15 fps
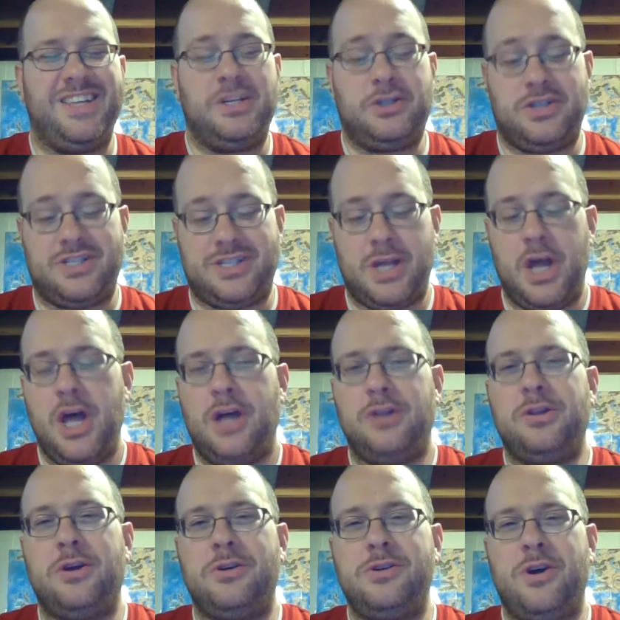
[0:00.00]
just
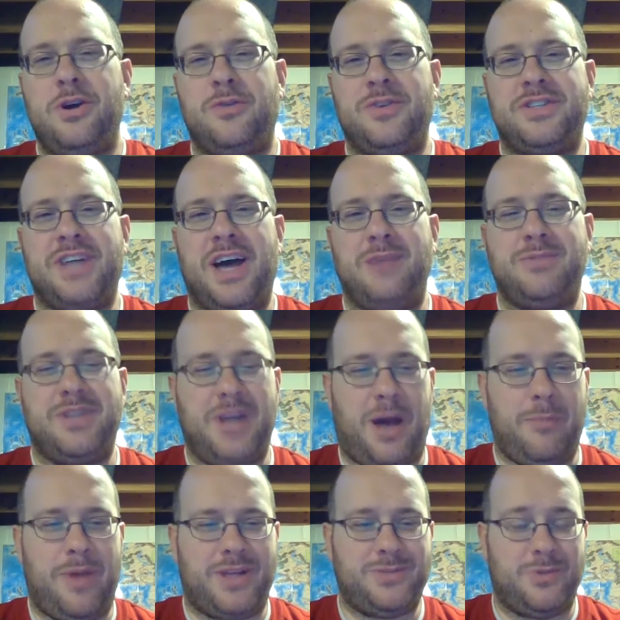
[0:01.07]
learned over time to
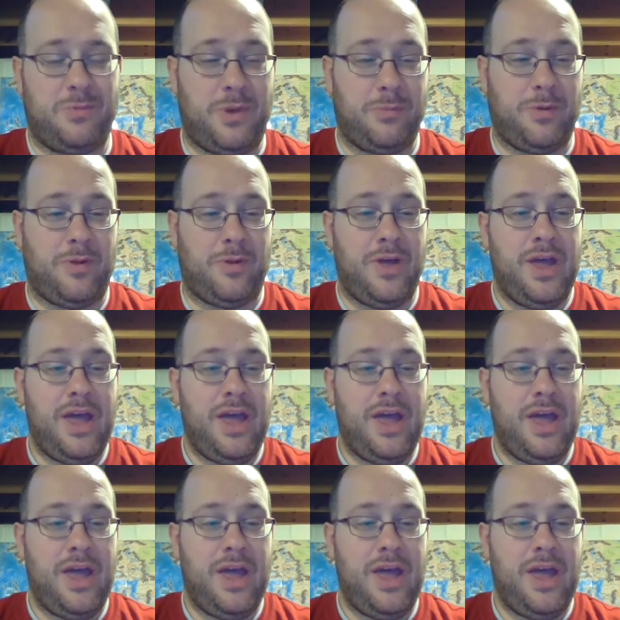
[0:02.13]
not mess with people.